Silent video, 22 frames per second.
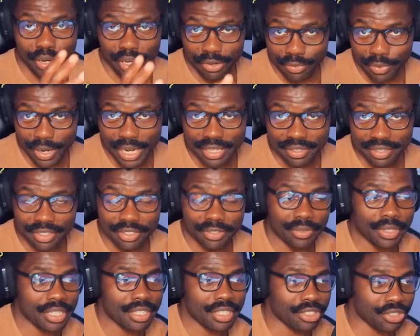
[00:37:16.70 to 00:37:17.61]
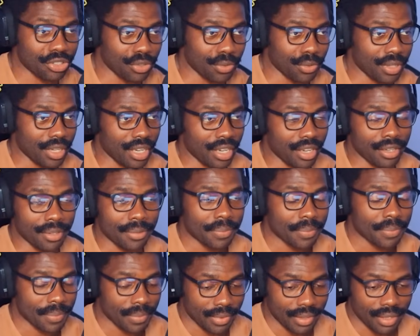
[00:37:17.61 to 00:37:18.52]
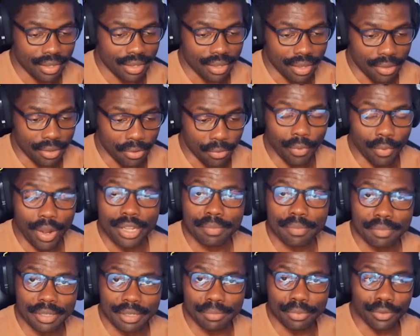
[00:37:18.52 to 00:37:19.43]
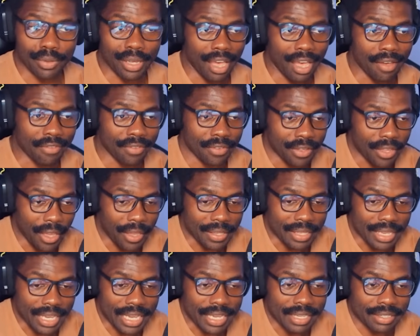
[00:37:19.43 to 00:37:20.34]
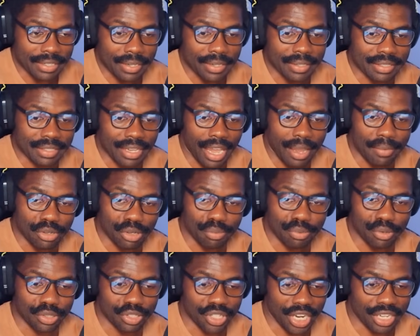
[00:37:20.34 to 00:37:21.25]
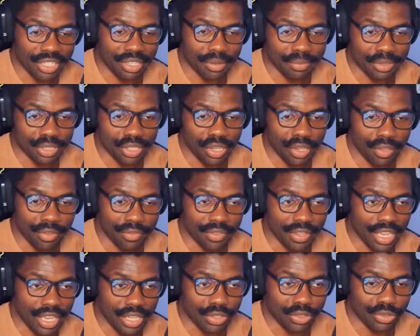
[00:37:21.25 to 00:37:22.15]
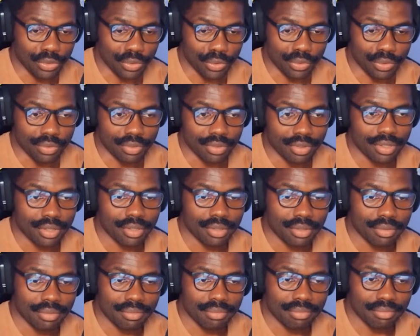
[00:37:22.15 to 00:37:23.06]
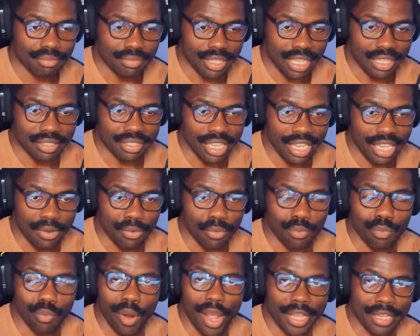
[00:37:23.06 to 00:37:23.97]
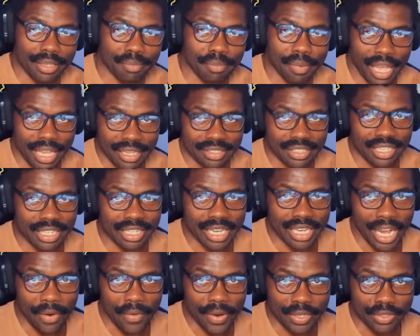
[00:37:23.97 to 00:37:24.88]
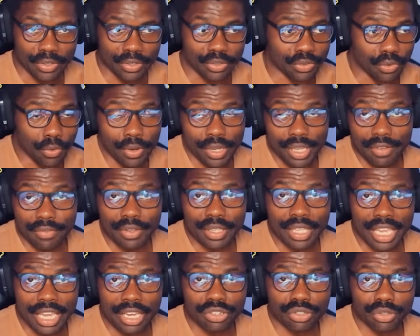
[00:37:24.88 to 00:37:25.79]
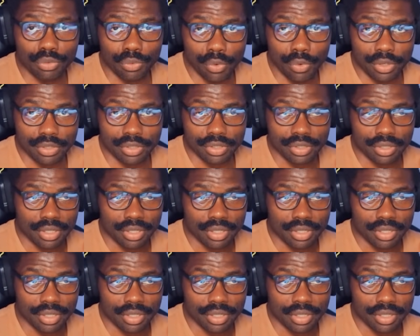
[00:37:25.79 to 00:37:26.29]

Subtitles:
race into the issue here, white people have an easier time to project themselves into, let's say, white passing characters or even Asian ones.